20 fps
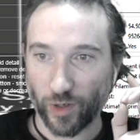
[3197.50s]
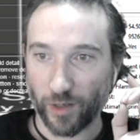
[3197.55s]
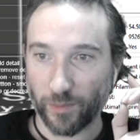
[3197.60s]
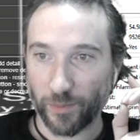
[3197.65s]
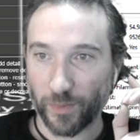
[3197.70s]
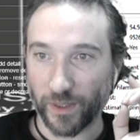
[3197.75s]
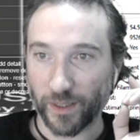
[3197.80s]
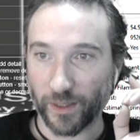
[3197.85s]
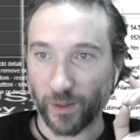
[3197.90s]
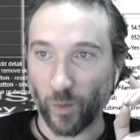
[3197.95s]

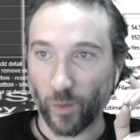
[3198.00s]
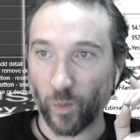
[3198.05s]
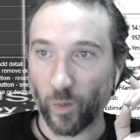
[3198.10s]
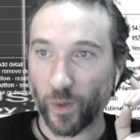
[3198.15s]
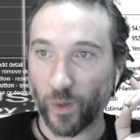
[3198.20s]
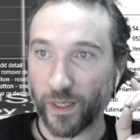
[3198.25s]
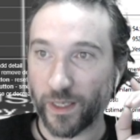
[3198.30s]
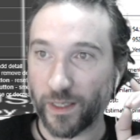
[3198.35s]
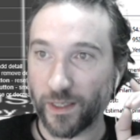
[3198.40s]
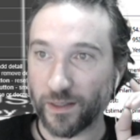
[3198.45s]
being a
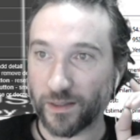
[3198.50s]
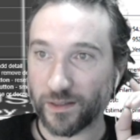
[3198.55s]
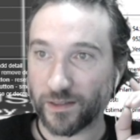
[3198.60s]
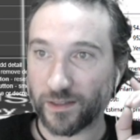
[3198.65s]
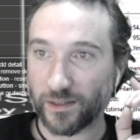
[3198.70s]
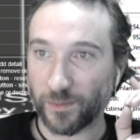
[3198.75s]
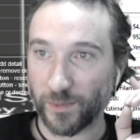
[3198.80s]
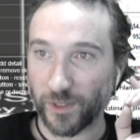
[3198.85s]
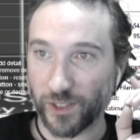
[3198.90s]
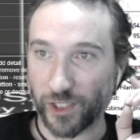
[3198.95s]
wee
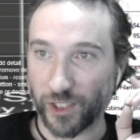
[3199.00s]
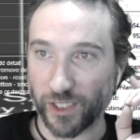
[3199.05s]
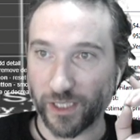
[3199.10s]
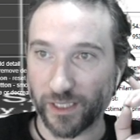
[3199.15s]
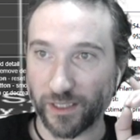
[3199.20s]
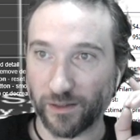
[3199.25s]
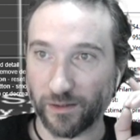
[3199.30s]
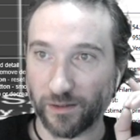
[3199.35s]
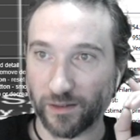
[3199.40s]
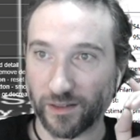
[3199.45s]

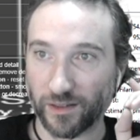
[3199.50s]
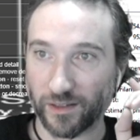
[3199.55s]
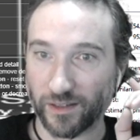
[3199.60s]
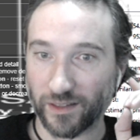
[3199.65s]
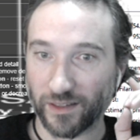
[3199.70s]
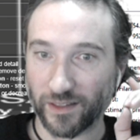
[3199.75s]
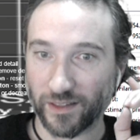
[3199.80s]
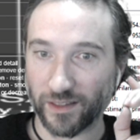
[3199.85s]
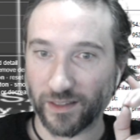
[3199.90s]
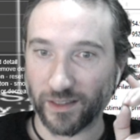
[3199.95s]
smidgy
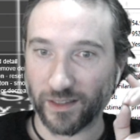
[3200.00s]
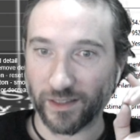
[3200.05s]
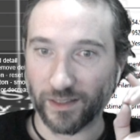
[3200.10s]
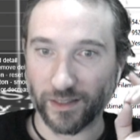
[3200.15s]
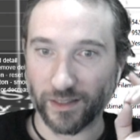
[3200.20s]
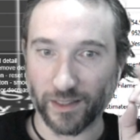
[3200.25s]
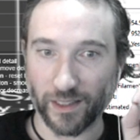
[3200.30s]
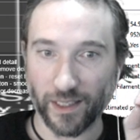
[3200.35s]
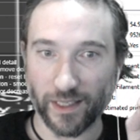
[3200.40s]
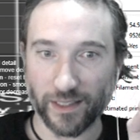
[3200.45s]

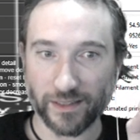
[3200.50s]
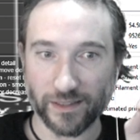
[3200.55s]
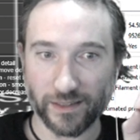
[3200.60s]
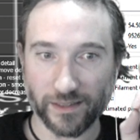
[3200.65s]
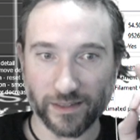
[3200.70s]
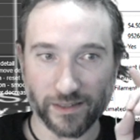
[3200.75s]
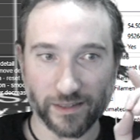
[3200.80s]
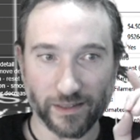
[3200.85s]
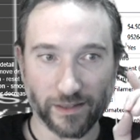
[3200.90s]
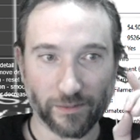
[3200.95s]

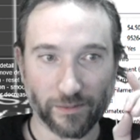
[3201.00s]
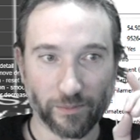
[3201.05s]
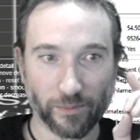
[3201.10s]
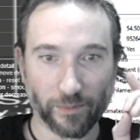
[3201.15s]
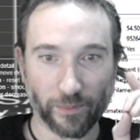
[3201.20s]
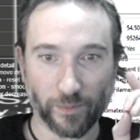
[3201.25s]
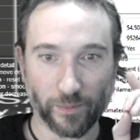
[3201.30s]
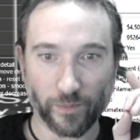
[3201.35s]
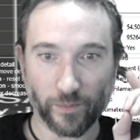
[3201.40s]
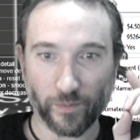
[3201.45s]
less
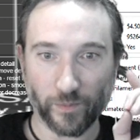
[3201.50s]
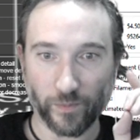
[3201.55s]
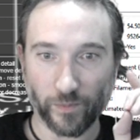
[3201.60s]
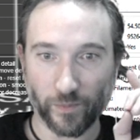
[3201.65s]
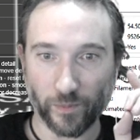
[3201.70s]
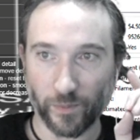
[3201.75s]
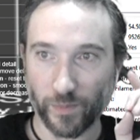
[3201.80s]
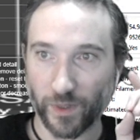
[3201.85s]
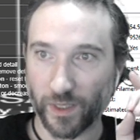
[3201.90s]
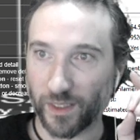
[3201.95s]

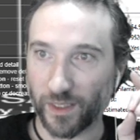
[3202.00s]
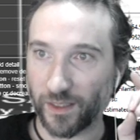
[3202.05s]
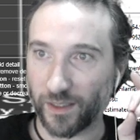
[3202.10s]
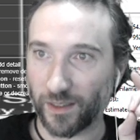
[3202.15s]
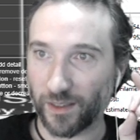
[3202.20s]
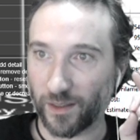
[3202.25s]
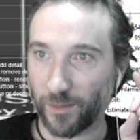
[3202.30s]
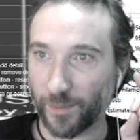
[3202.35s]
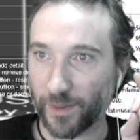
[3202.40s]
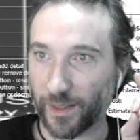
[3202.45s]

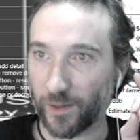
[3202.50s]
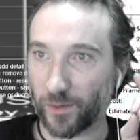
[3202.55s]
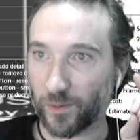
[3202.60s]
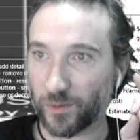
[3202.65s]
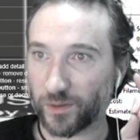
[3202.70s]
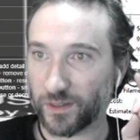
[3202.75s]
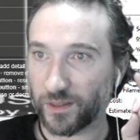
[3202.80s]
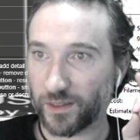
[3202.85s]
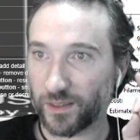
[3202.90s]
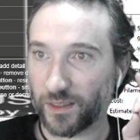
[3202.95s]
picky
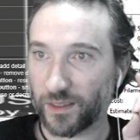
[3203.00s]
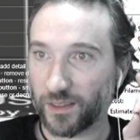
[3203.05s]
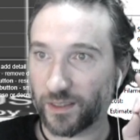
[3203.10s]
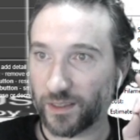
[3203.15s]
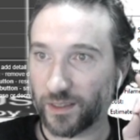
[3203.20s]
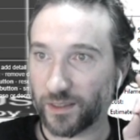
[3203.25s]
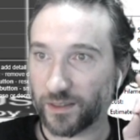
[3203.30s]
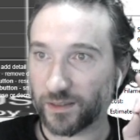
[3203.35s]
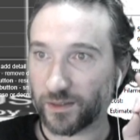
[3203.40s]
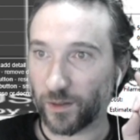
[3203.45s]
about.
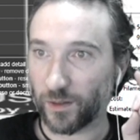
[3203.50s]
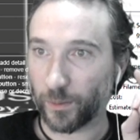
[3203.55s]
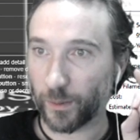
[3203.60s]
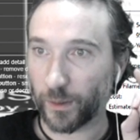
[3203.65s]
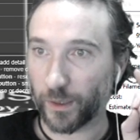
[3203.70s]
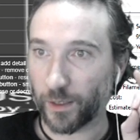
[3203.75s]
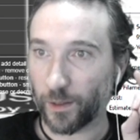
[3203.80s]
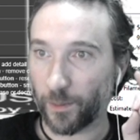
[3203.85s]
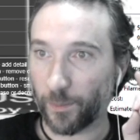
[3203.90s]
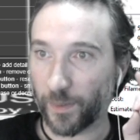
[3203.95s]
So I'm
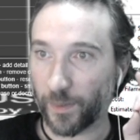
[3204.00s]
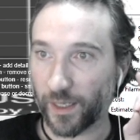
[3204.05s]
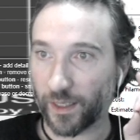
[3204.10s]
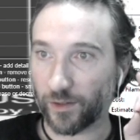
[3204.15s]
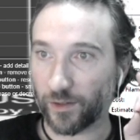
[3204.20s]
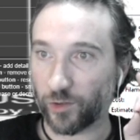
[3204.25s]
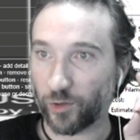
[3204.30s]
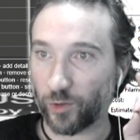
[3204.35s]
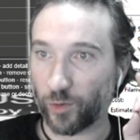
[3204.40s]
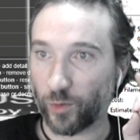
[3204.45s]
going to come back
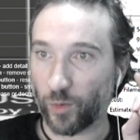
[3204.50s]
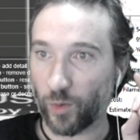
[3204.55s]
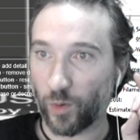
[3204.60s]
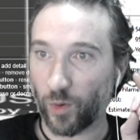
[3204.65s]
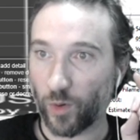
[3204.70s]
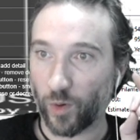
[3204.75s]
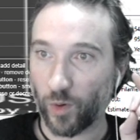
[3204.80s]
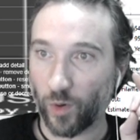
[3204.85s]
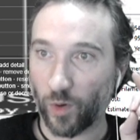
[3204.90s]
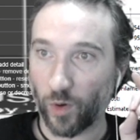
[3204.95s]
to
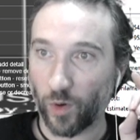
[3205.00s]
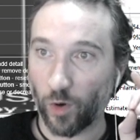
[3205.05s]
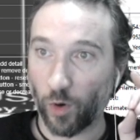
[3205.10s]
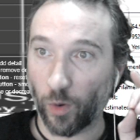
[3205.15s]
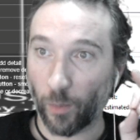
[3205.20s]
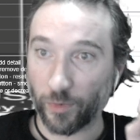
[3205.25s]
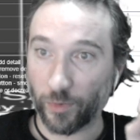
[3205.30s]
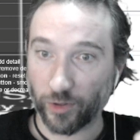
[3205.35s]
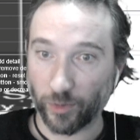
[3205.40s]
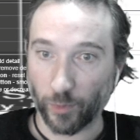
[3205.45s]

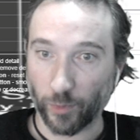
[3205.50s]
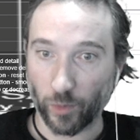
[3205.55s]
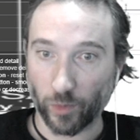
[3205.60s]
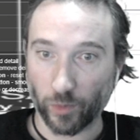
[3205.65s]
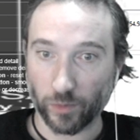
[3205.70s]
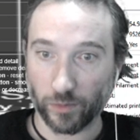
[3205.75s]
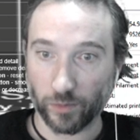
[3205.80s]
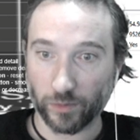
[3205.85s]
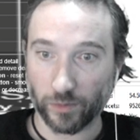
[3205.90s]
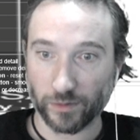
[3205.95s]

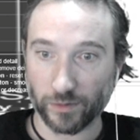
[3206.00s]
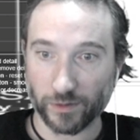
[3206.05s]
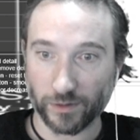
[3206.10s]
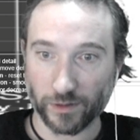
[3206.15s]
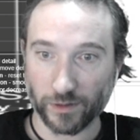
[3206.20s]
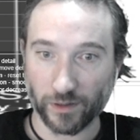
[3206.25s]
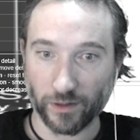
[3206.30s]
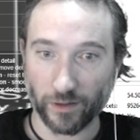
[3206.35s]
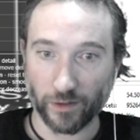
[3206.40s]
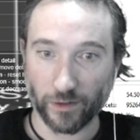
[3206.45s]
optimal
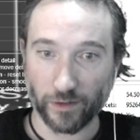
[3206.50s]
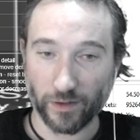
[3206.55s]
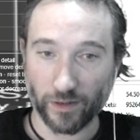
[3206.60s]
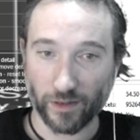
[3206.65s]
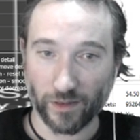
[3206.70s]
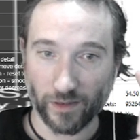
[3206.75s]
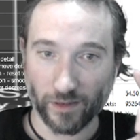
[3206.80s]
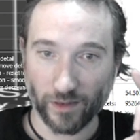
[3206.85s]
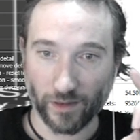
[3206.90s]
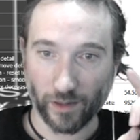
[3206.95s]
because
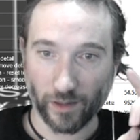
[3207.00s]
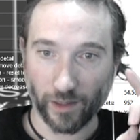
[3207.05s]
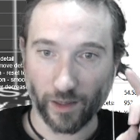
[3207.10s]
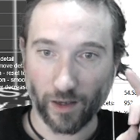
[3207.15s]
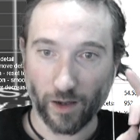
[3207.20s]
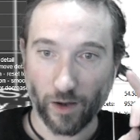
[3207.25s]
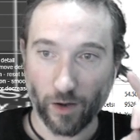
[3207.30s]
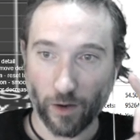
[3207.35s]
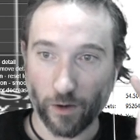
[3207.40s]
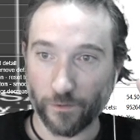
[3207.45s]
like
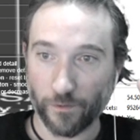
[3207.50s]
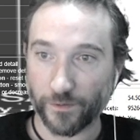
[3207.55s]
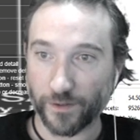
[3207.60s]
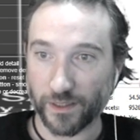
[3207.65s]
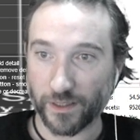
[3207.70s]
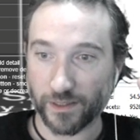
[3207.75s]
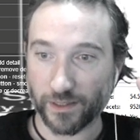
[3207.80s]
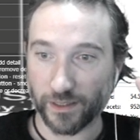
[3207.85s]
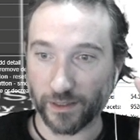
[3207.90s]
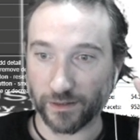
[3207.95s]
half
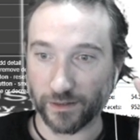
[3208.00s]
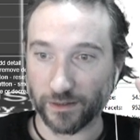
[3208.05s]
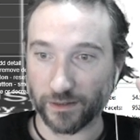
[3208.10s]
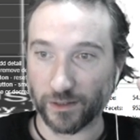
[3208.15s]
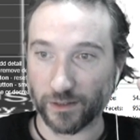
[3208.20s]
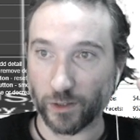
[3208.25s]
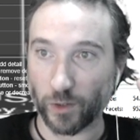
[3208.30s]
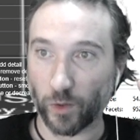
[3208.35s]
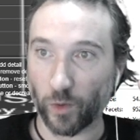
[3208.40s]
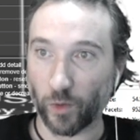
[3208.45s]
this thing does
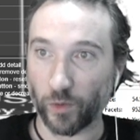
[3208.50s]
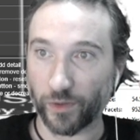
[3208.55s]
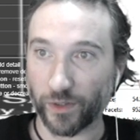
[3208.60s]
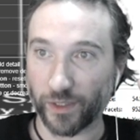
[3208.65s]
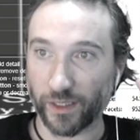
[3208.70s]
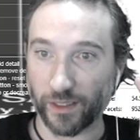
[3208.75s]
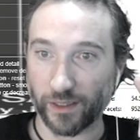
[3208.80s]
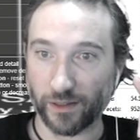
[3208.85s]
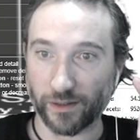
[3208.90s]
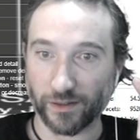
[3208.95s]
not
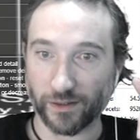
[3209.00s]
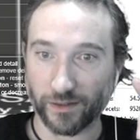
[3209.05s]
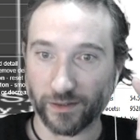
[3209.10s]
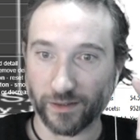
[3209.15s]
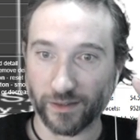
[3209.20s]
need.